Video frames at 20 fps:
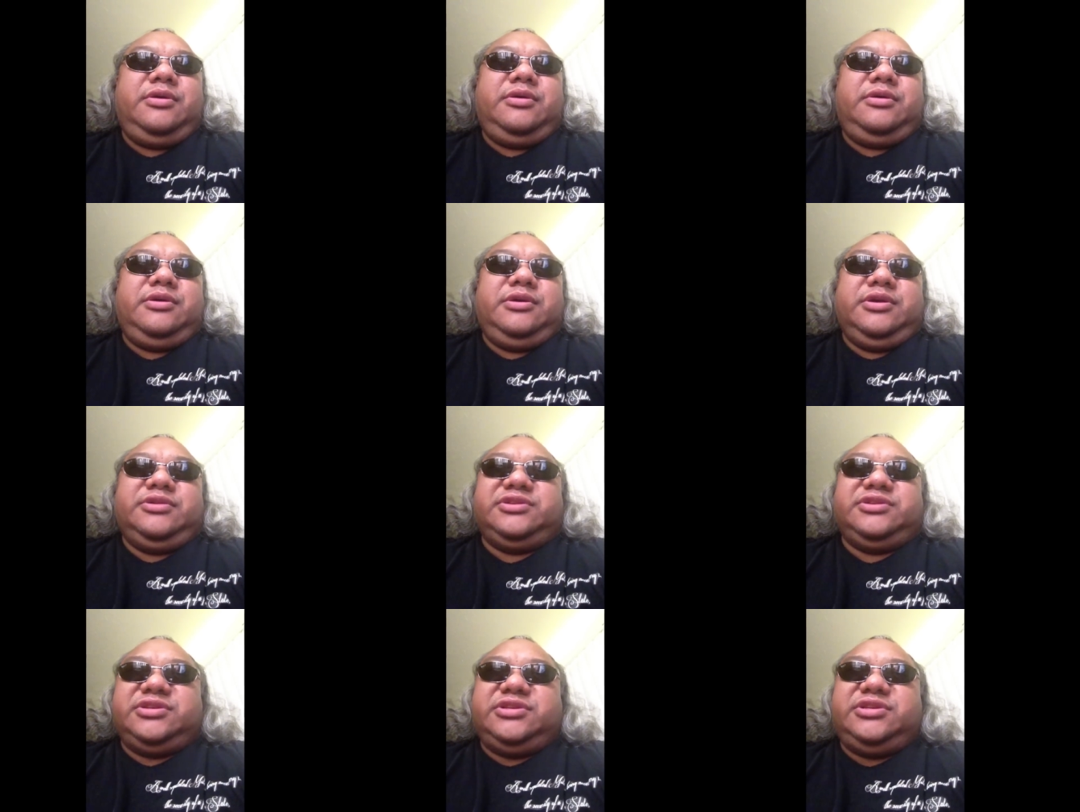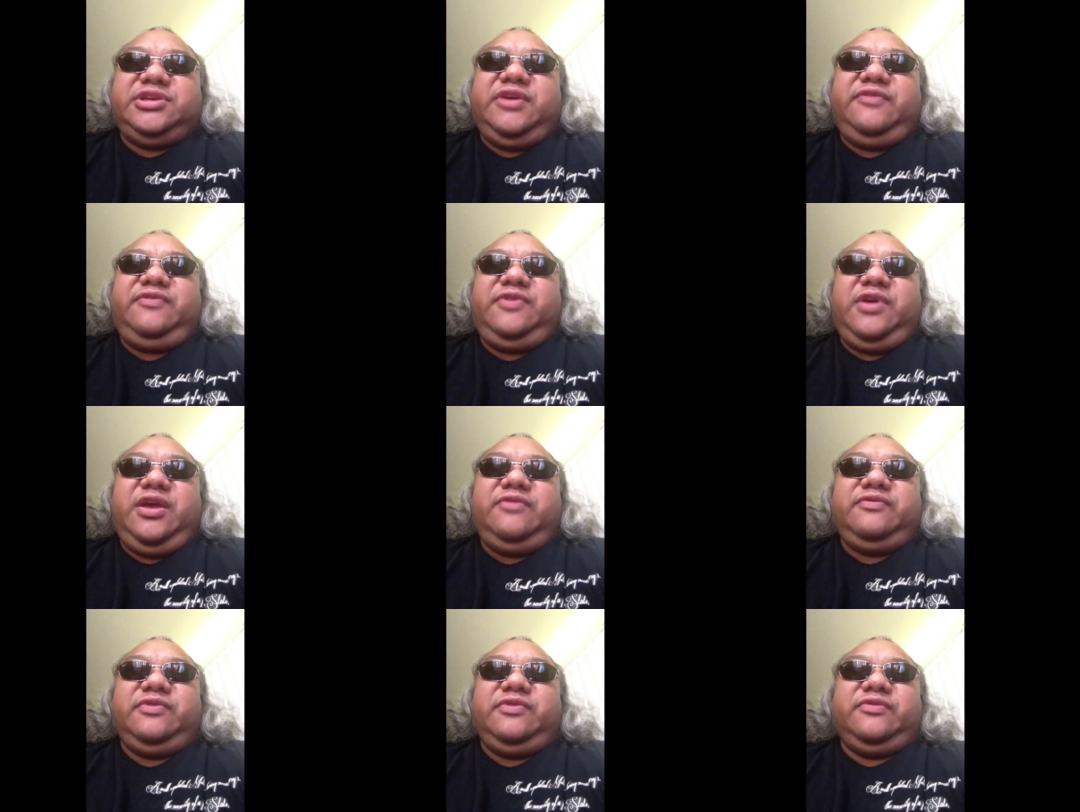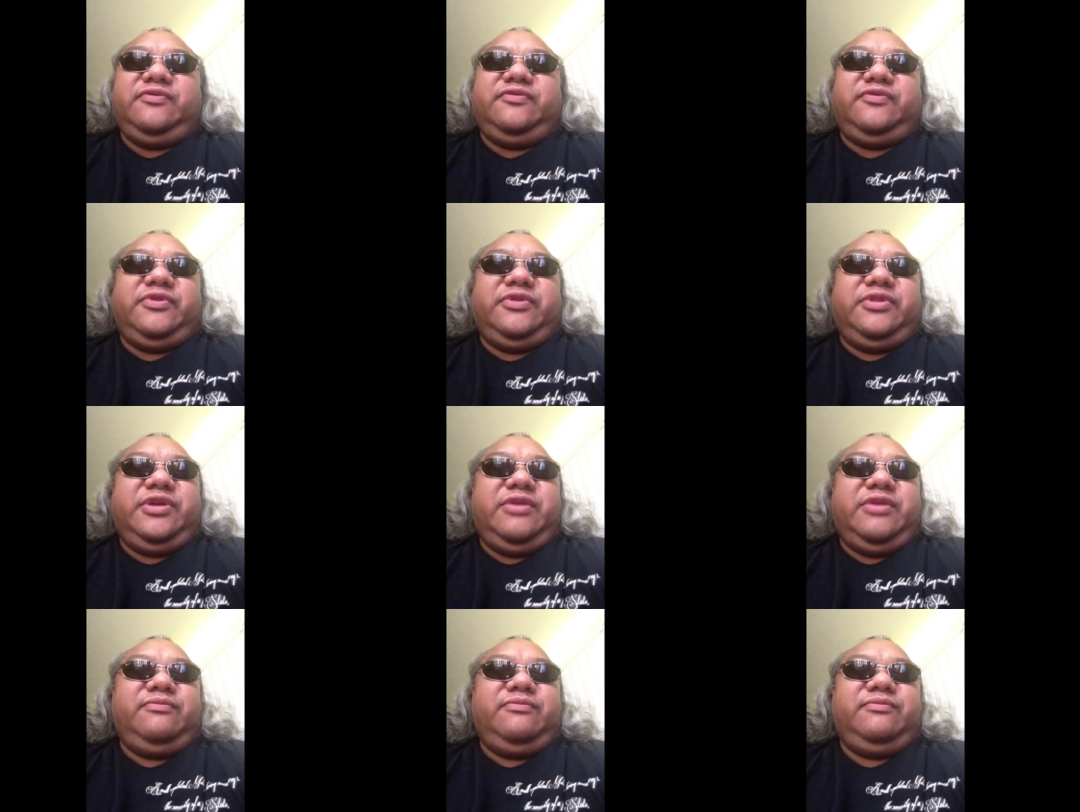It's a safe haven for
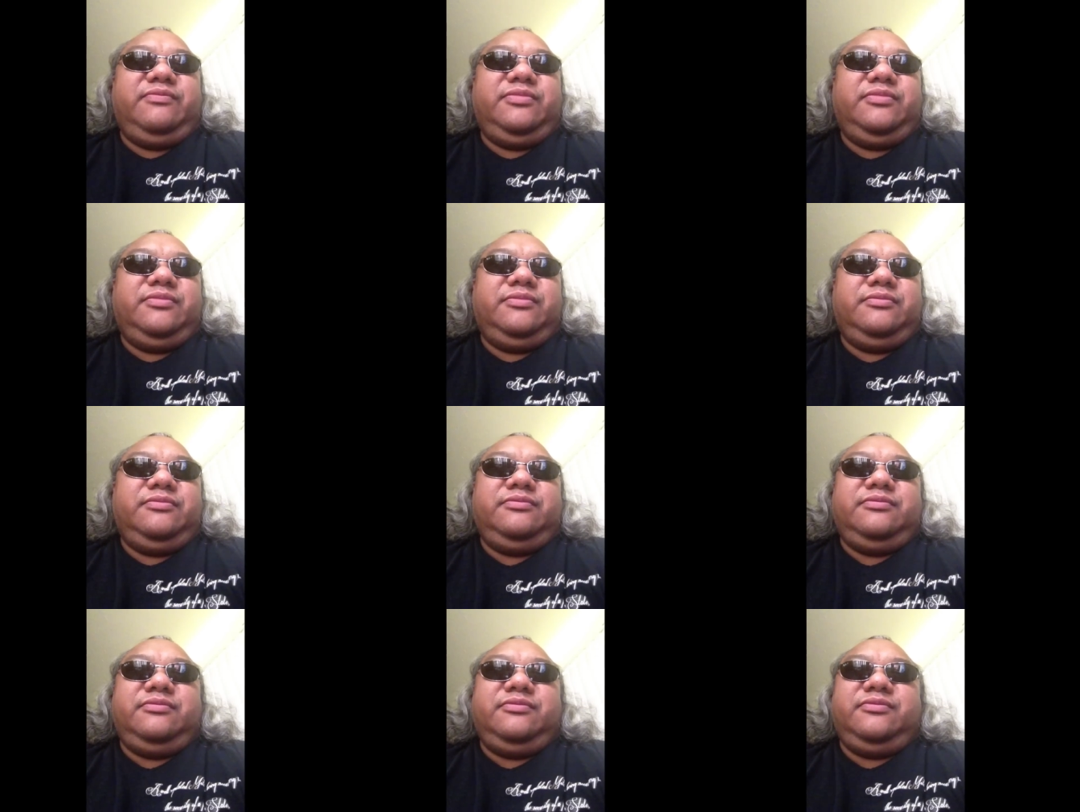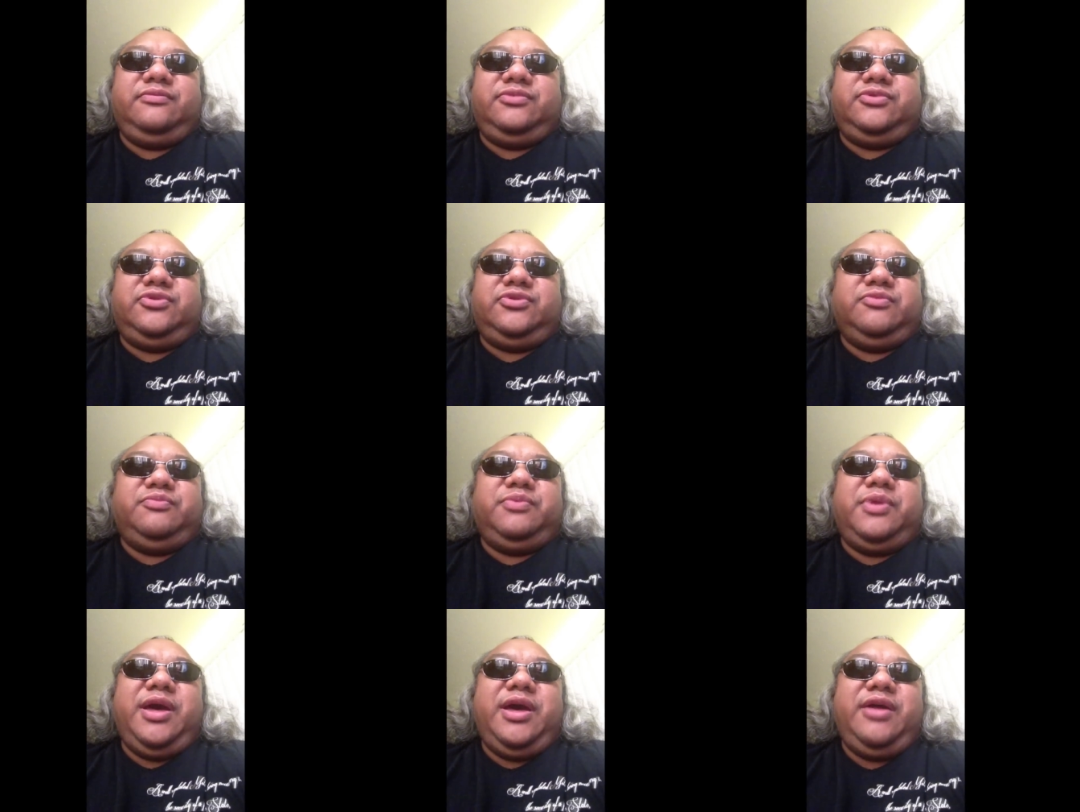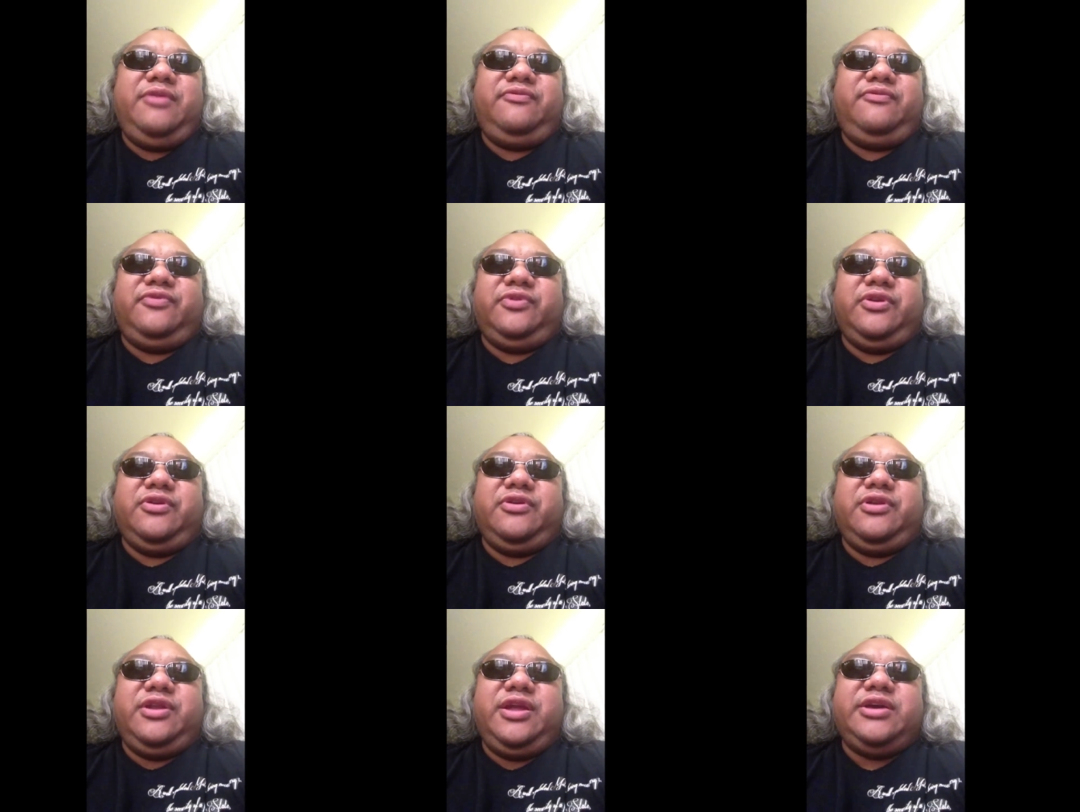them to plan for
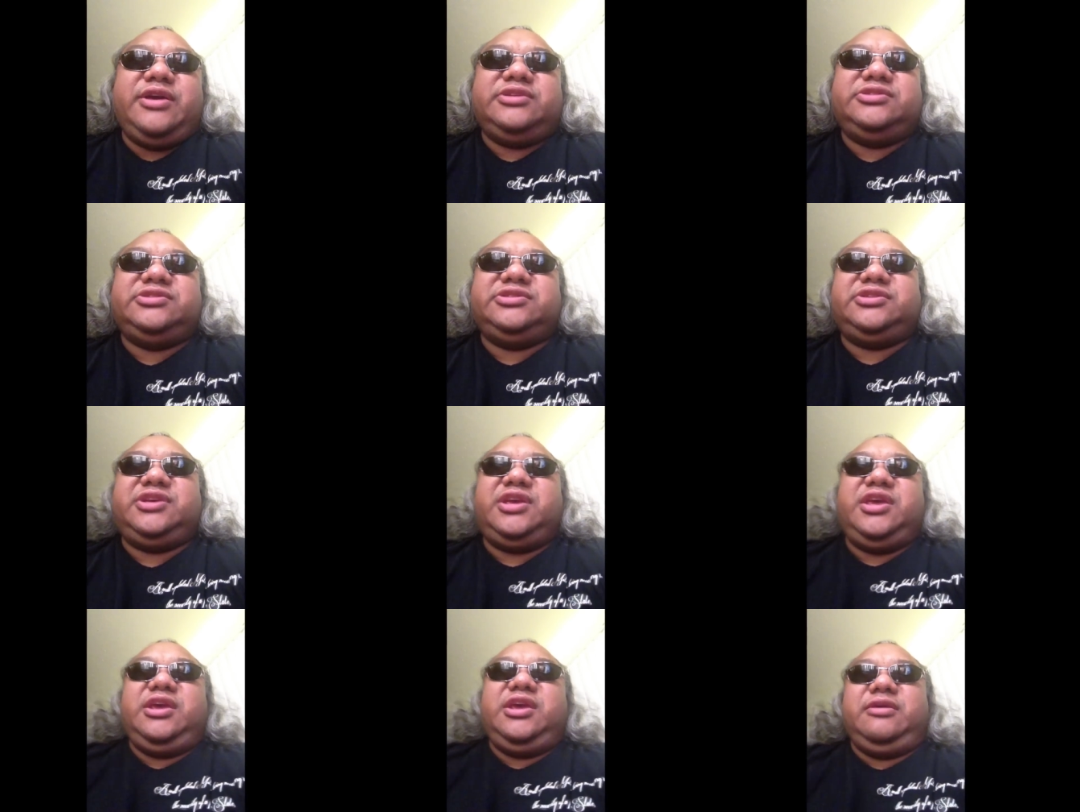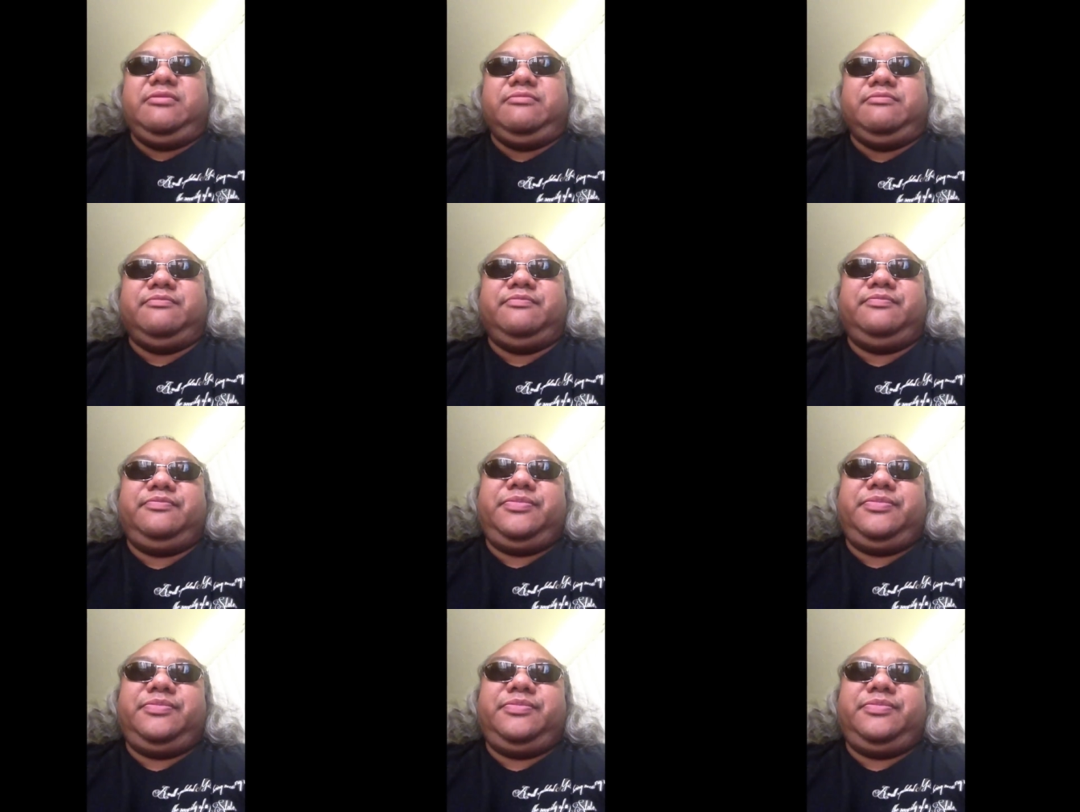their next scheme.